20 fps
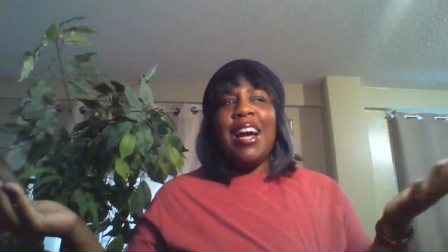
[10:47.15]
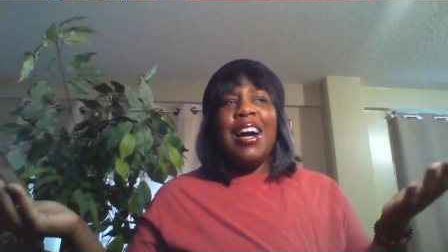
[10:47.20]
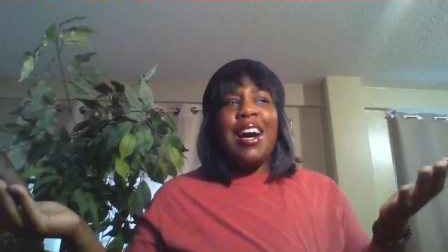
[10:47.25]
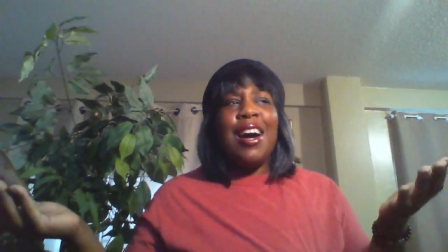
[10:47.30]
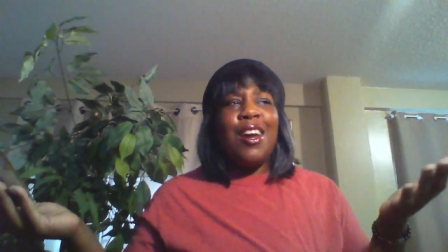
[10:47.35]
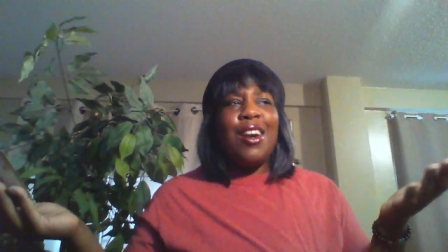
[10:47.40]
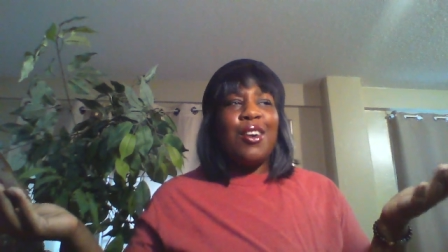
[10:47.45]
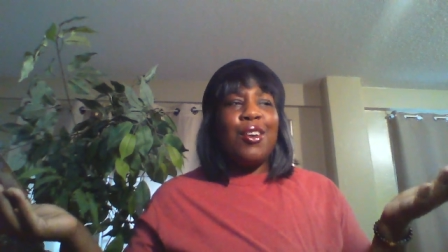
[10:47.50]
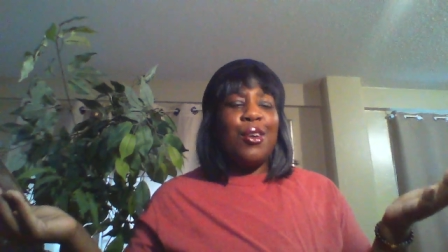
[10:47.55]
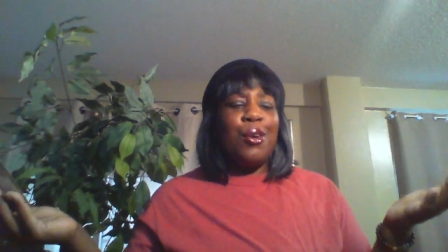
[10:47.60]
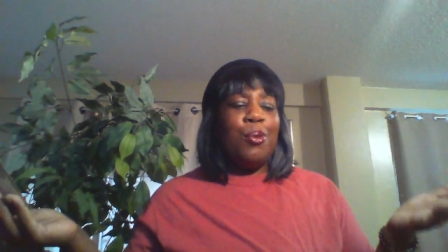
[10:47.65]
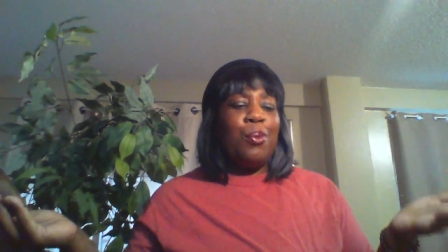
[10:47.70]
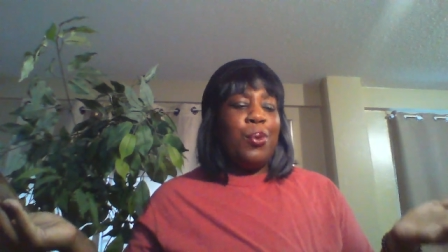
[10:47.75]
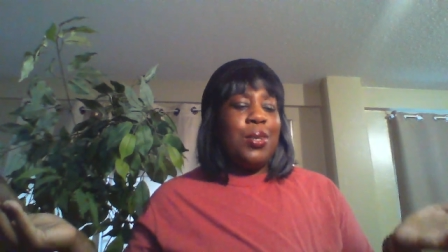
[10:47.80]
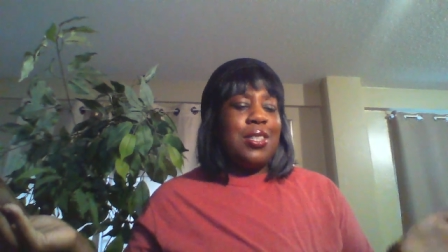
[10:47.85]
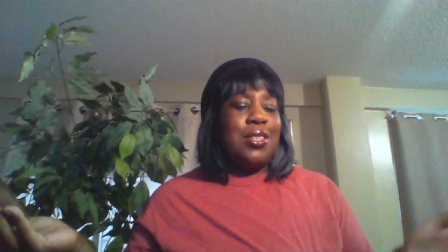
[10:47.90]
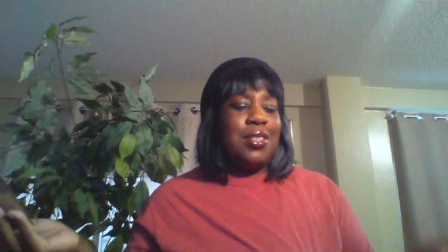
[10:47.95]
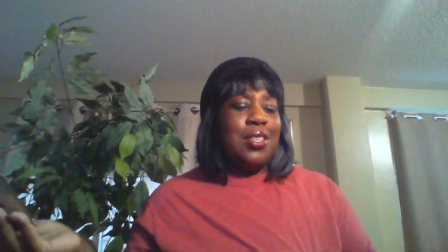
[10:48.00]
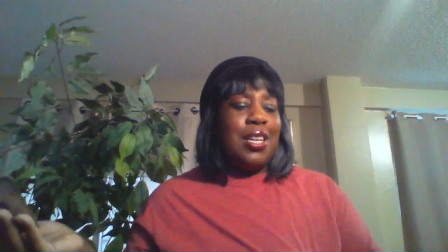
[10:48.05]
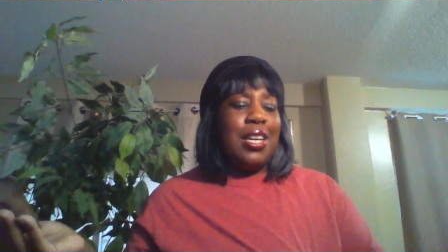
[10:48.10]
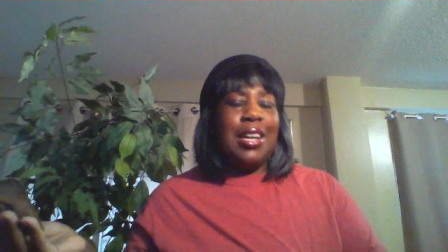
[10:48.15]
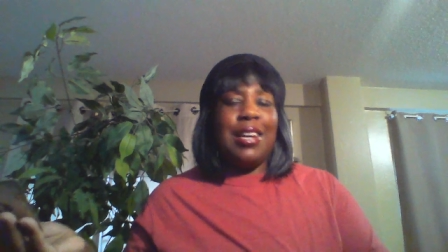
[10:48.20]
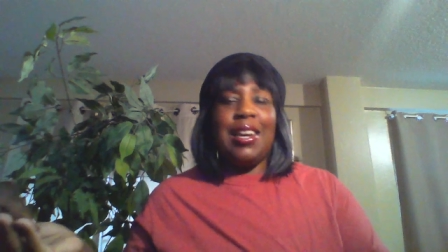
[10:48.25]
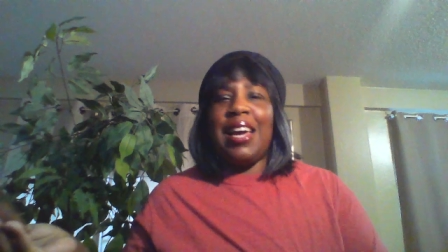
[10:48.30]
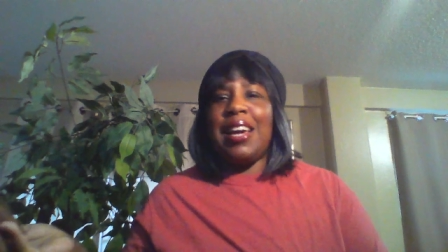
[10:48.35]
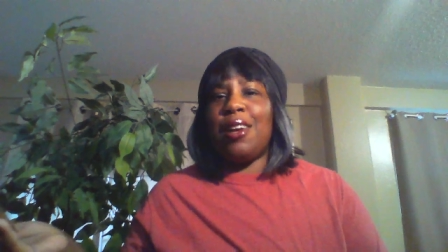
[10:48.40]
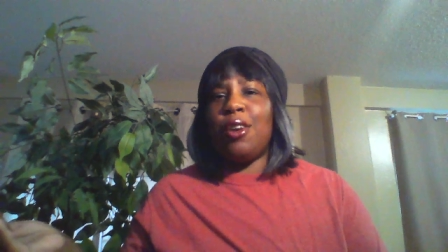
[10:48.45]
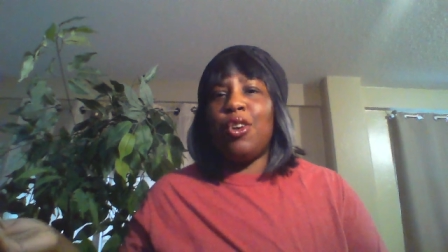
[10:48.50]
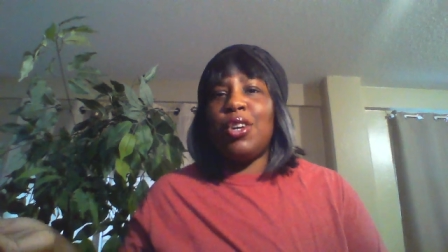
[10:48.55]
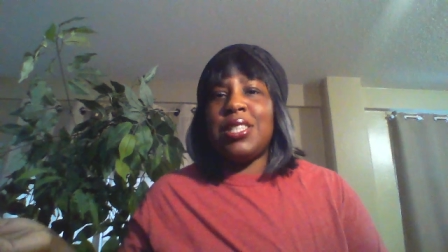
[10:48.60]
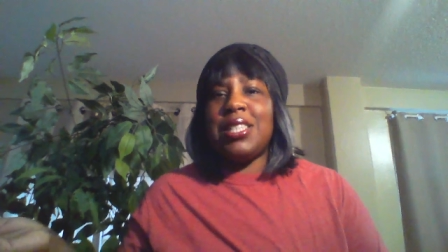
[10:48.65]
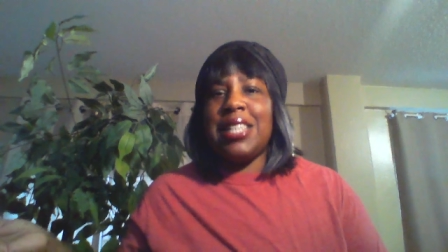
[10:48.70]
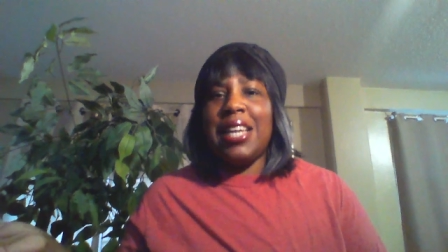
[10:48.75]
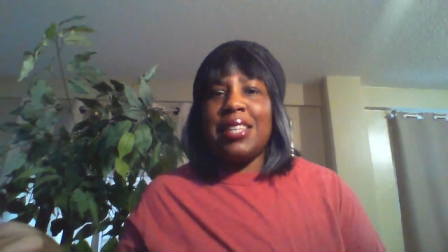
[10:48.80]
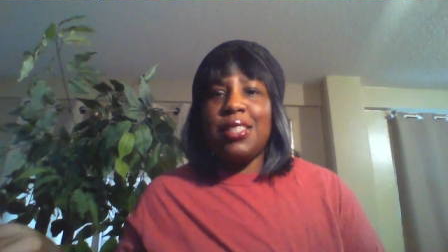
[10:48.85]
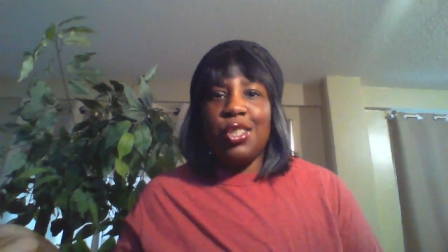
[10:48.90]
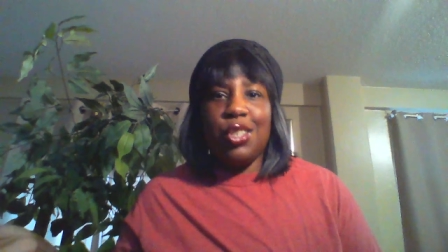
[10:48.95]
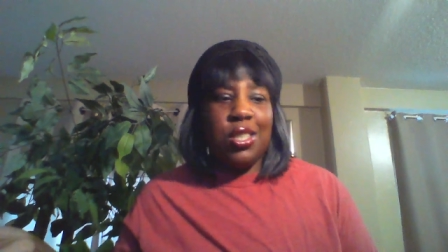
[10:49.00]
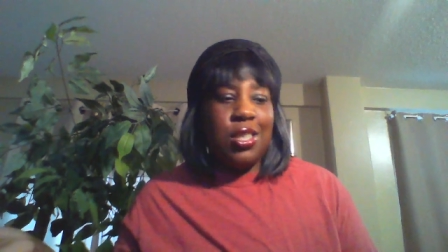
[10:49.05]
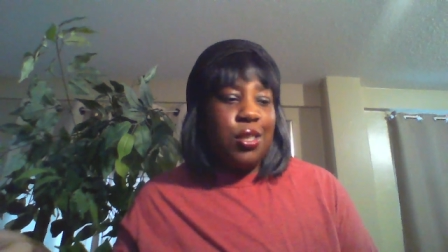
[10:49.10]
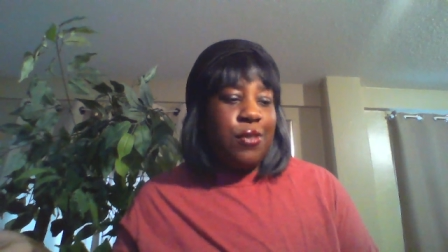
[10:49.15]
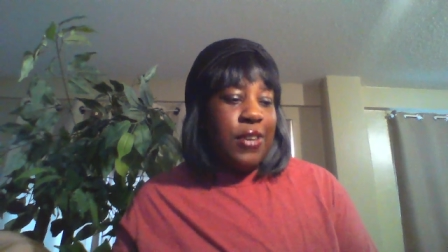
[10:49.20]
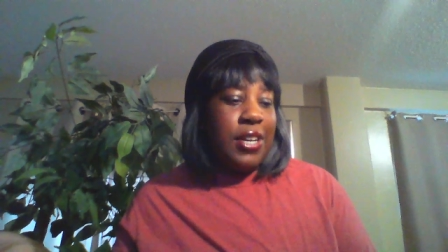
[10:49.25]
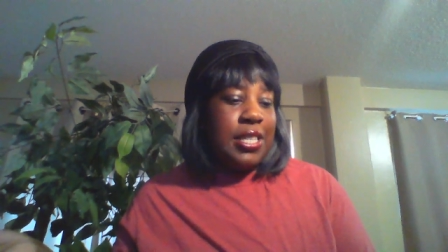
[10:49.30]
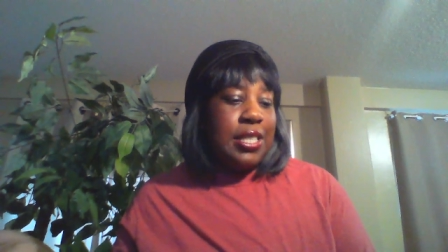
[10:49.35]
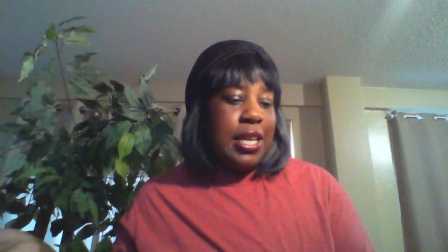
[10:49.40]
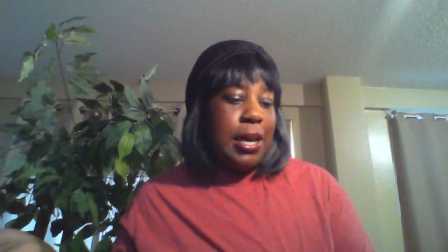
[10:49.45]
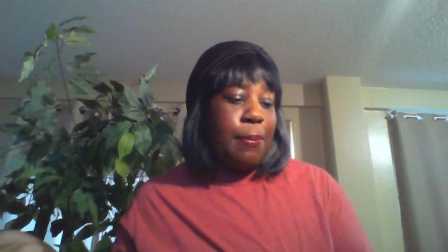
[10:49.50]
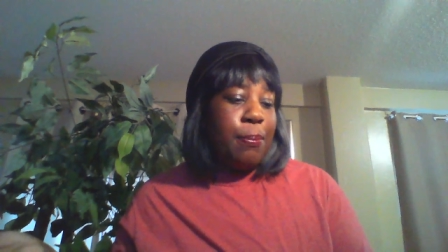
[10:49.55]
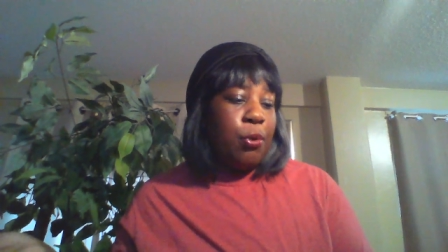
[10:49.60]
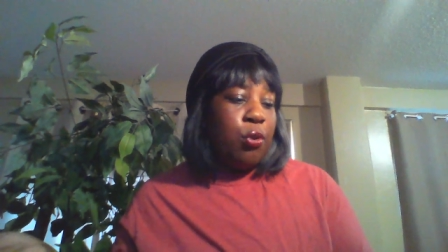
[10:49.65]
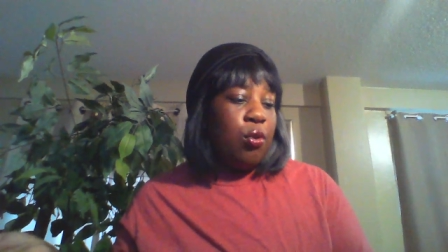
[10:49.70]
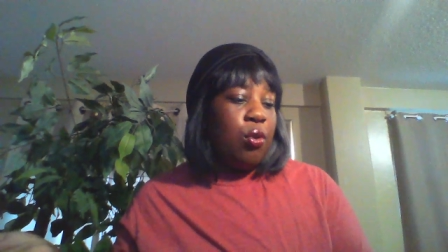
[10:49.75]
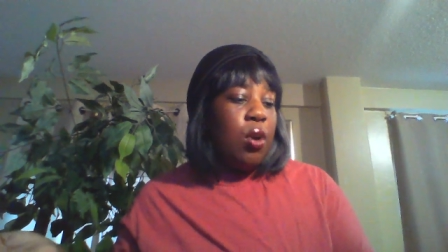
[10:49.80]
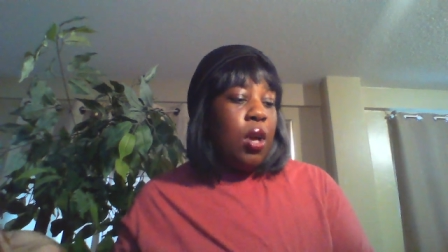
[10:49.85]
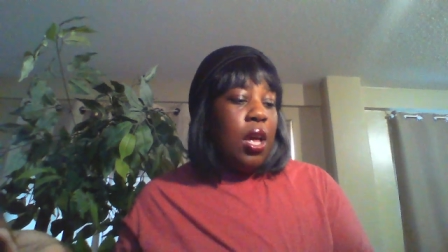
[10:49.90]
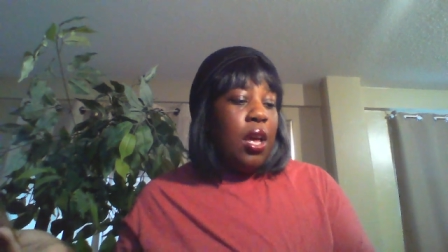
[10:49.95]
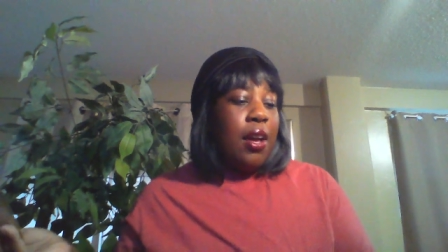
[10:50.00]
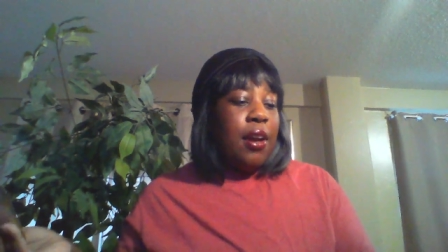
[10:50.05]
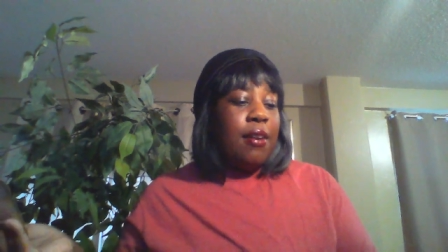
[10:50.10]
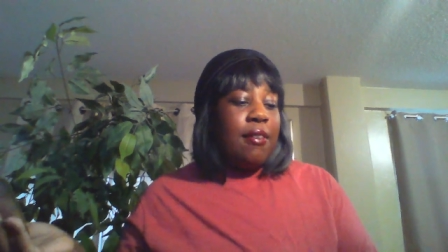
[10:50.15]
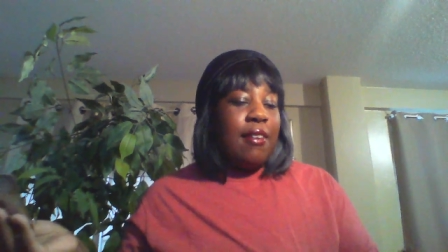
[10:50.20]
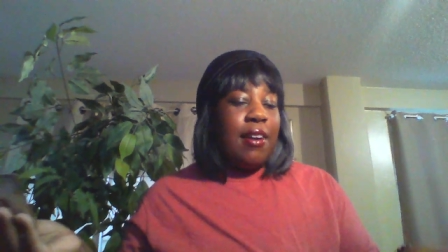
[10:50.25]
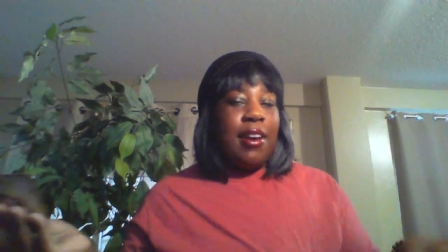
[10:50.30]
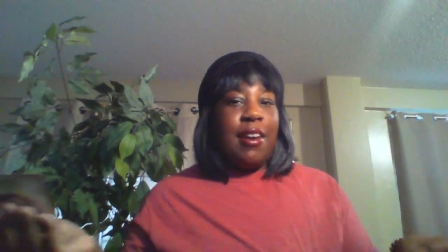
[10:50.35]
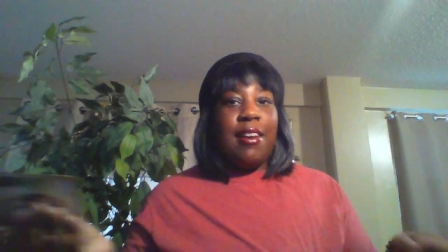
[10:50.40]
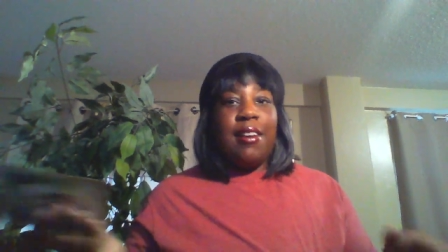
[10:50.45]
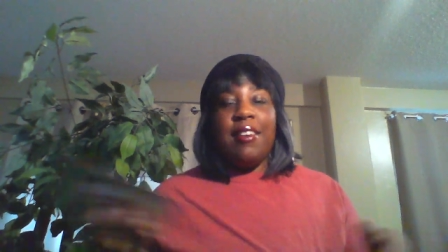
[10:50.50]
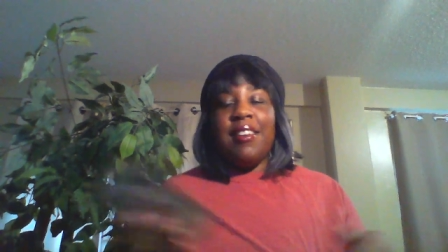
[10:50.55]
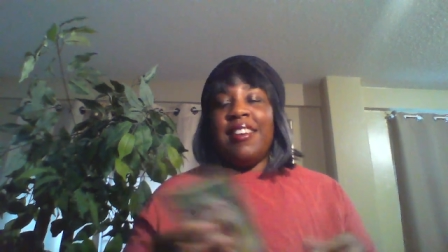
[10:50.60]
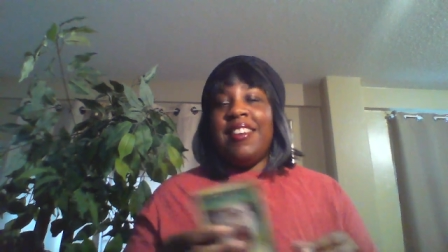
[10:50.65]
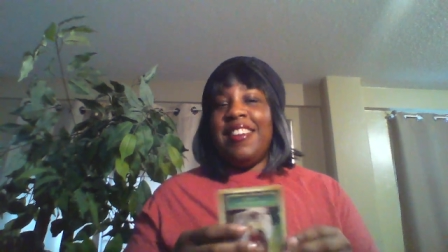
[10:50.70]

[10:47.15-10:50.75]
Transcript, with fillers: I don't know, what city, like Los Angeles, for example, right?